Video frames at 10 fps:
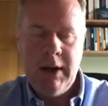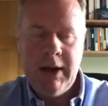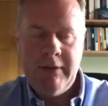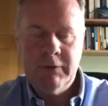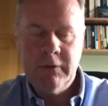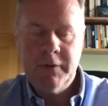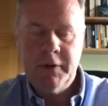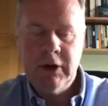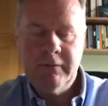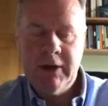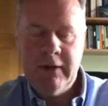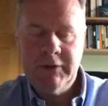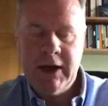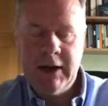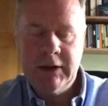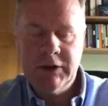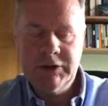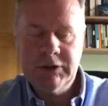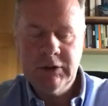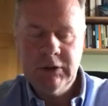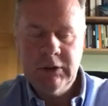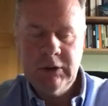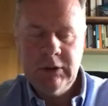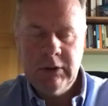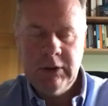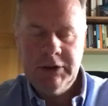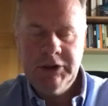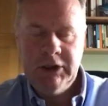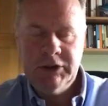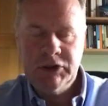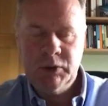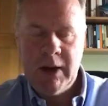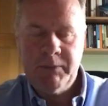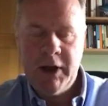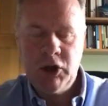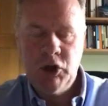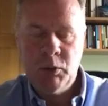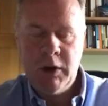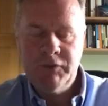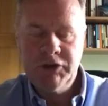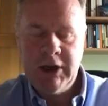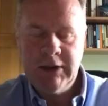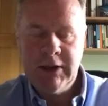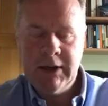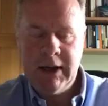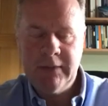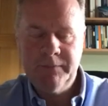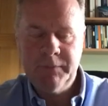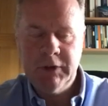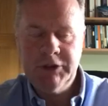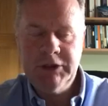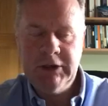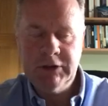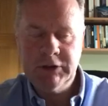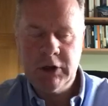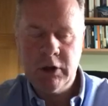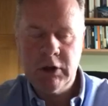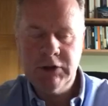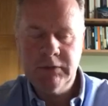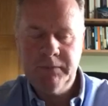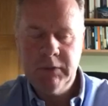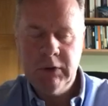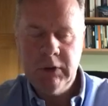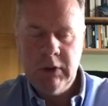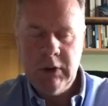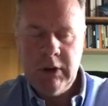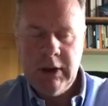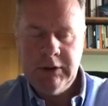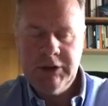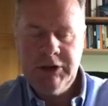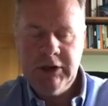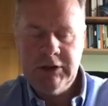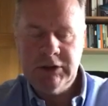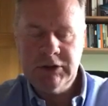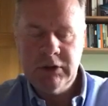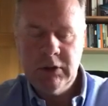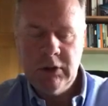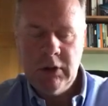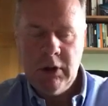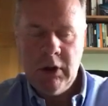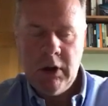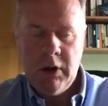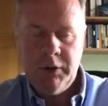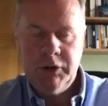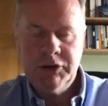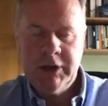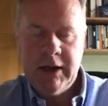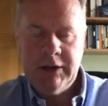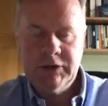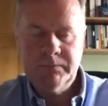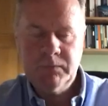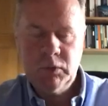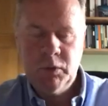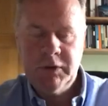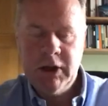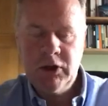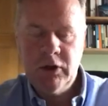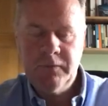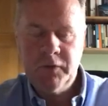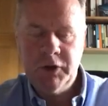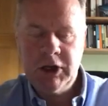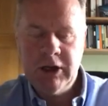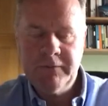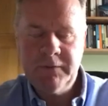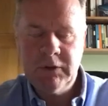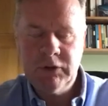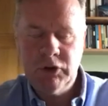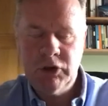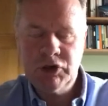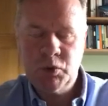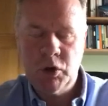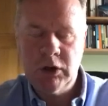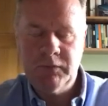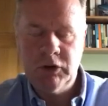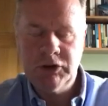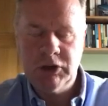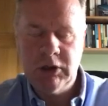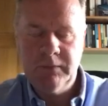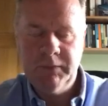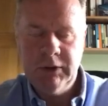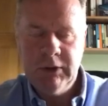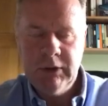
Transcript: 11:35, telling us that Jesus wept. Thank you that we have seen tonight that Jesus cares and that Jesus understands. We thank you for the gift to this world of your Son,